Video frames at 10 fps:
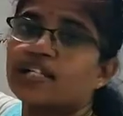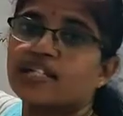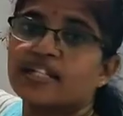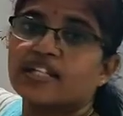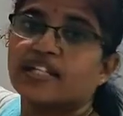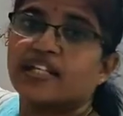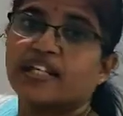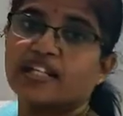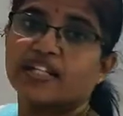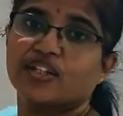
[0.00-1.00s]
acids,
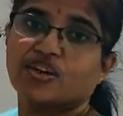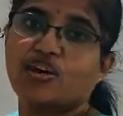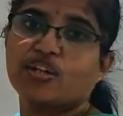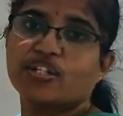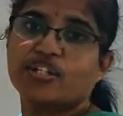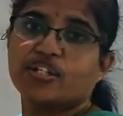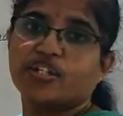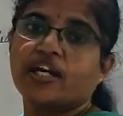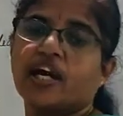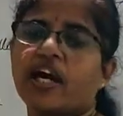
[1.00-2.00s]
little salts
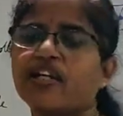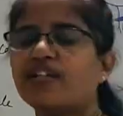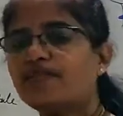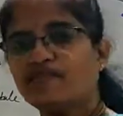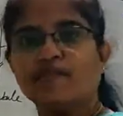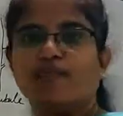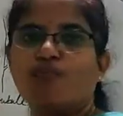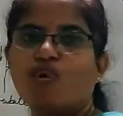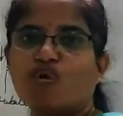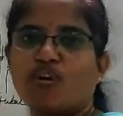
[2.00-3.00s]
and
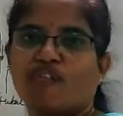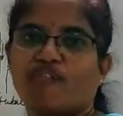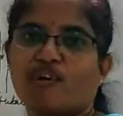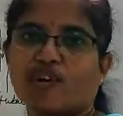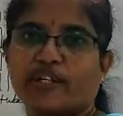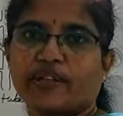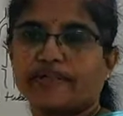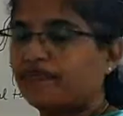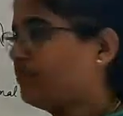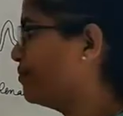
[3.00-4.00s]
more of water,
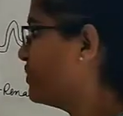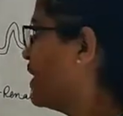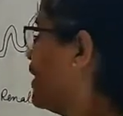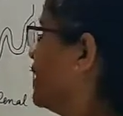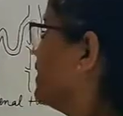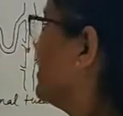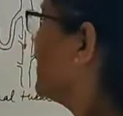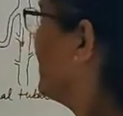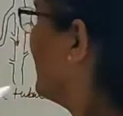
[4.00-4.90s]
that